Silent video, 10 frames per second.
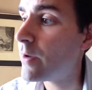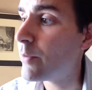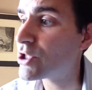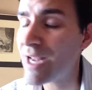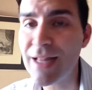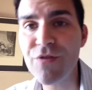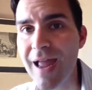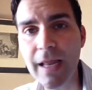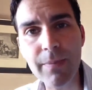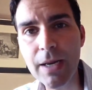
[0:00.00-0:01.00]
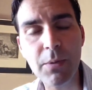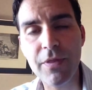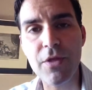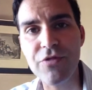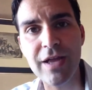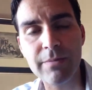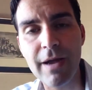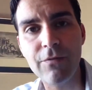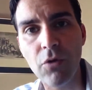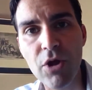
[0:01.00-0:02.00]
which, does anybody within the sound of
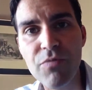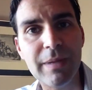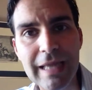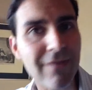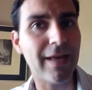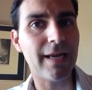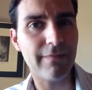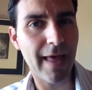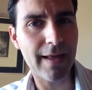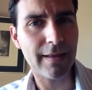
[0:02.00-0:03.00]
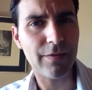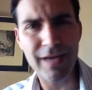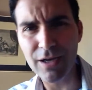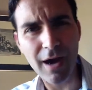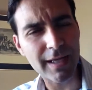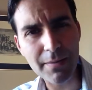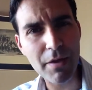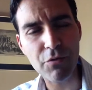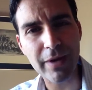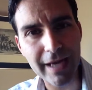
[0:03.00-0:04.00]
my voice believe any of that? The economy
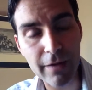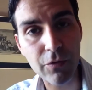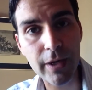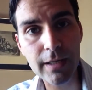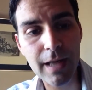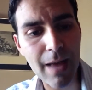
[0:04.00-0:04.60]
is recovering.